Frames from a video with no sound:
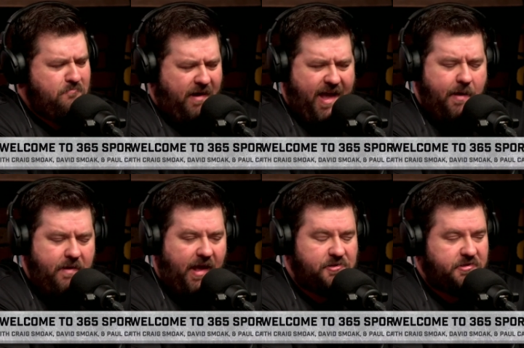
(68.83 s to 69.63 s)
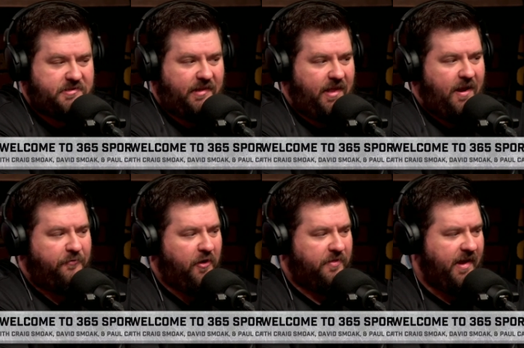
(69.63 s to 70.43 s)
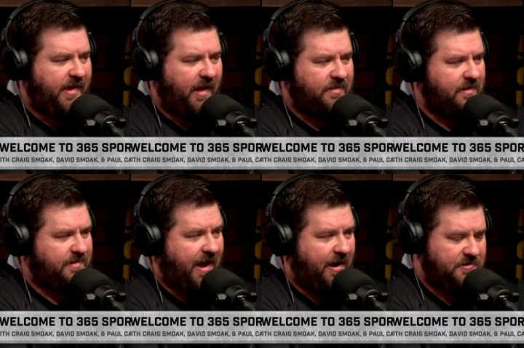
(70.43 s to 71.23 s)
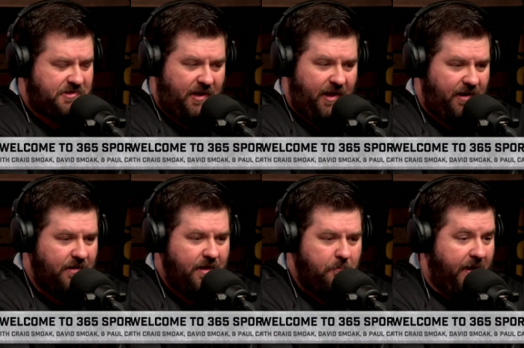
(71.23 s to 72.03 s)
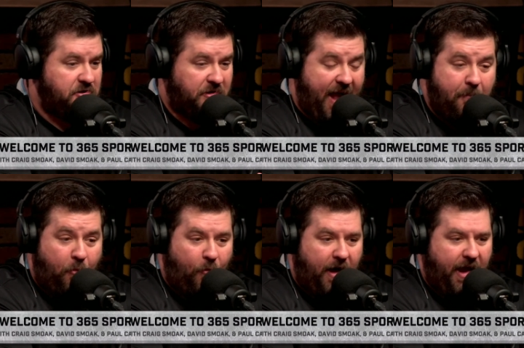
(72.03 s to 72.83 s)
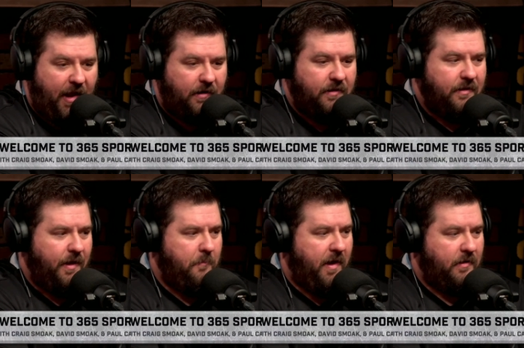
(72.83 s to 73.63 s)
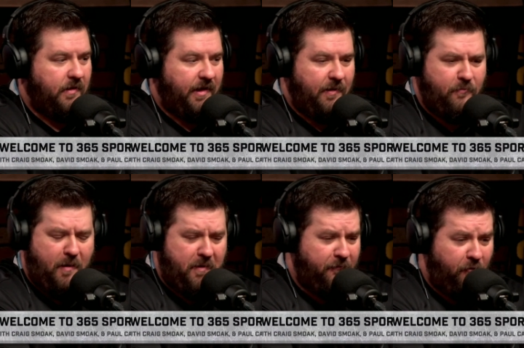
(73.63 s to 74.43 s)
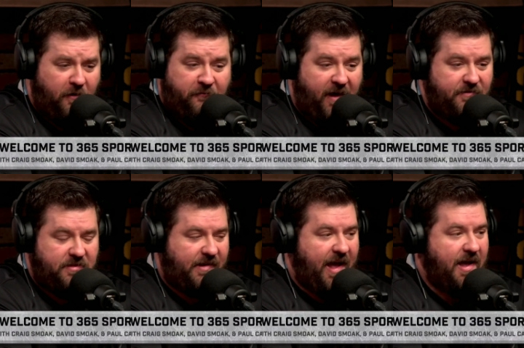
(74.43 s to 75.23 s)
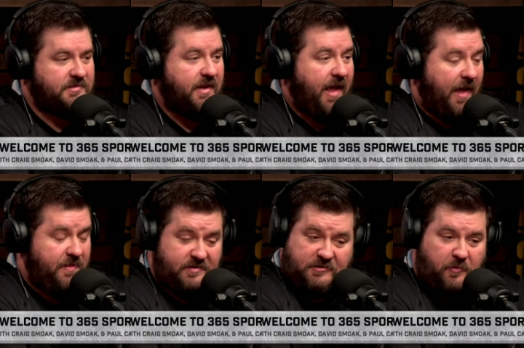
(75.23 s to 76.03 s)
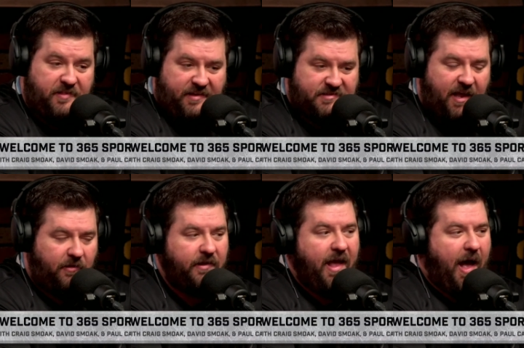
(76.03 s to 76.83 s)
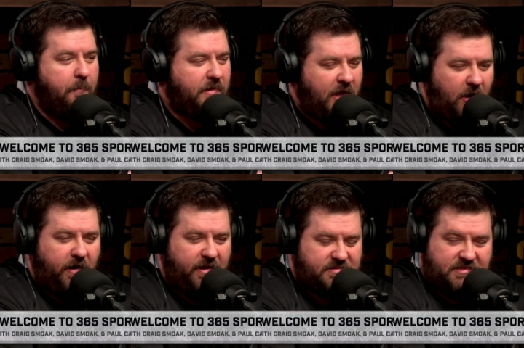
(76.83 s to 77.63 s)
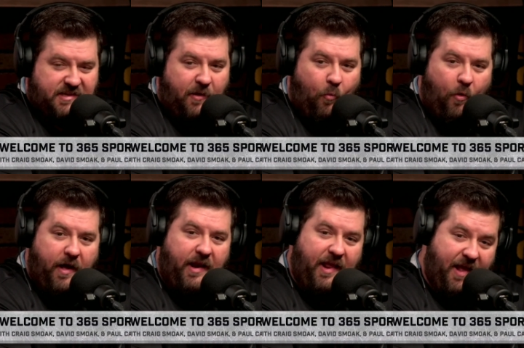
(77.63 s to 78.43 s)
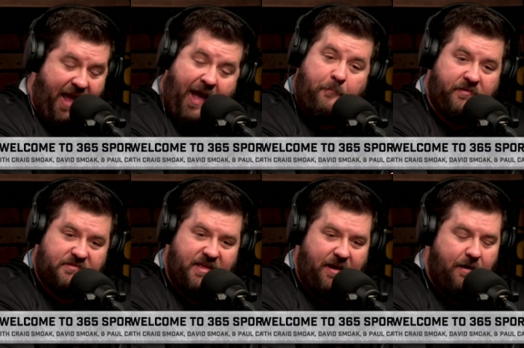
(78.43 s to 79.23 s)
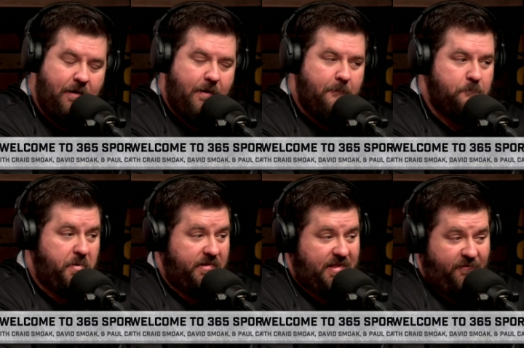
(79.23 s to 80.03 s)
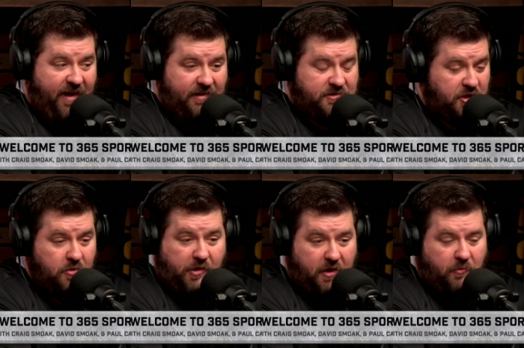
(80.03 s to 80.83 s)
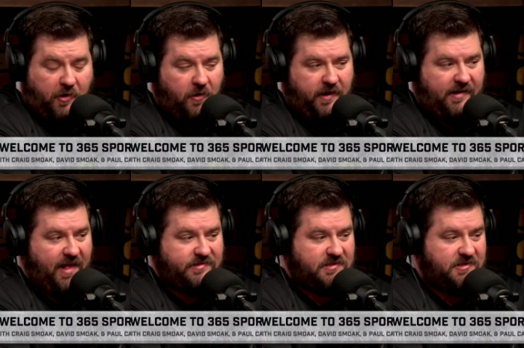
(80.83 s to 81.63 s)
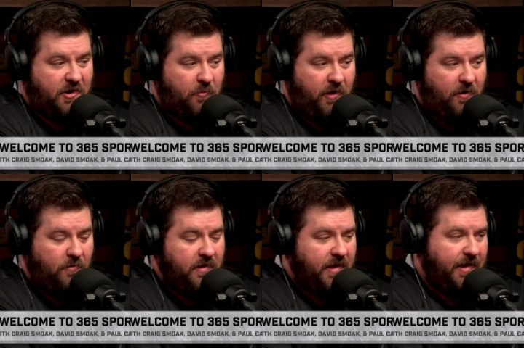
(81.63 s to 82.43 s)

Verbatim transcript: Miami, interestingly enough, though, they kicked the tires on Major Applewhite, about 4 or 5 of the guys, and this is where they settled. I'm curious to see what happens there, but they've had 2 good recruiting classes in a row.